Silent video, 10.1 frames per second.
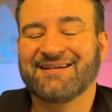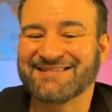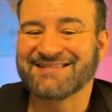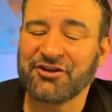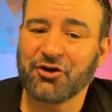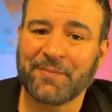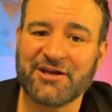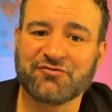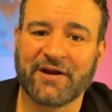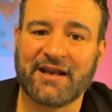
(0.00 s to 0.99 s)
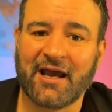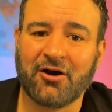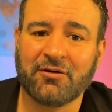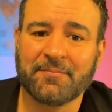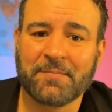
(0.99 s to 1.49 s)
Is that your page right
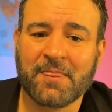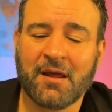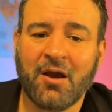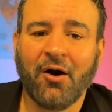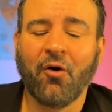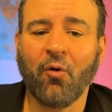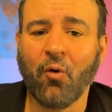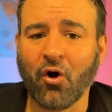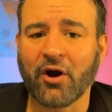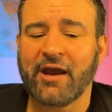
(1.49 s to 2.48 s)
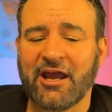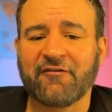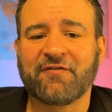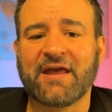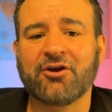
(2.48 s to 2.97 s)
now? Or
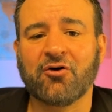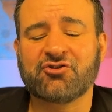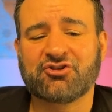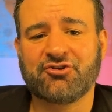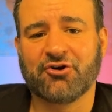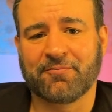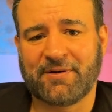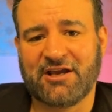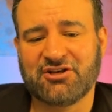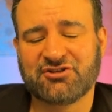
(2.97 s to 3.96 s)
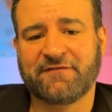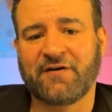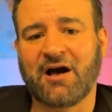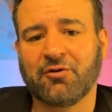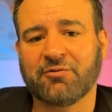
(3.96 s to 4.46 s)
if they go to your page, if
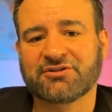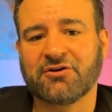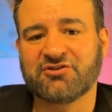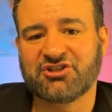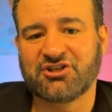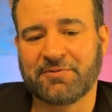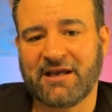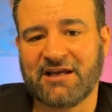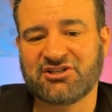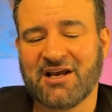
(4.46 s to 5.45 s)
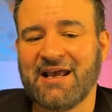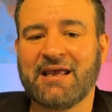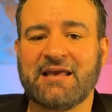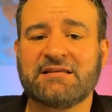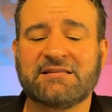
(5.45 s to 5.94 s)
followers go to your page,
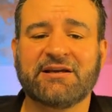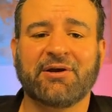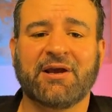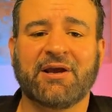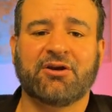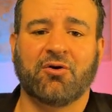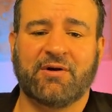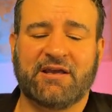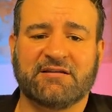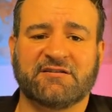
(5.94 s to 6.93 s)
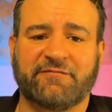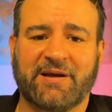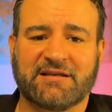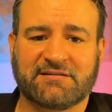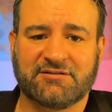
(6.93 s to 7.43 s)
is there a cohesive
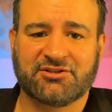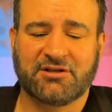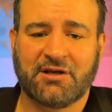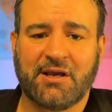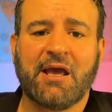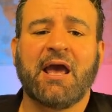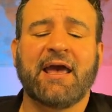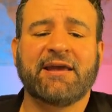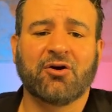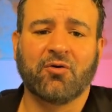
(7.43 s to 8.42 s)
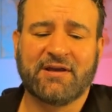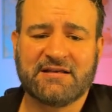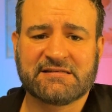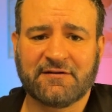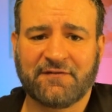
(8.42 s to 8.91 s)
message, a
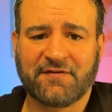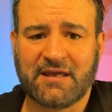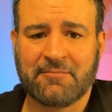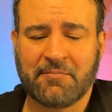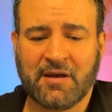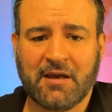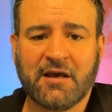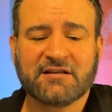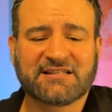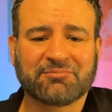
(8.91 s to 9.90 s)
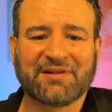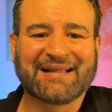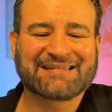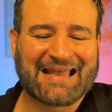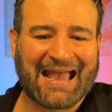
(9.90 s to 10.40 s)
cohesive theme, something
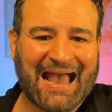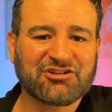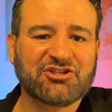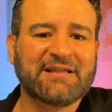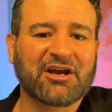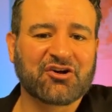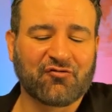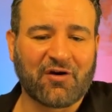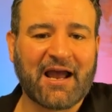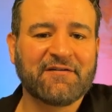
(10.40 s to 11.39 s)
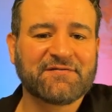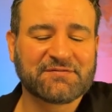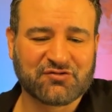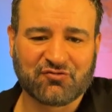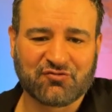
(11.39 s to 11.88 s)
that's catchy, that grabs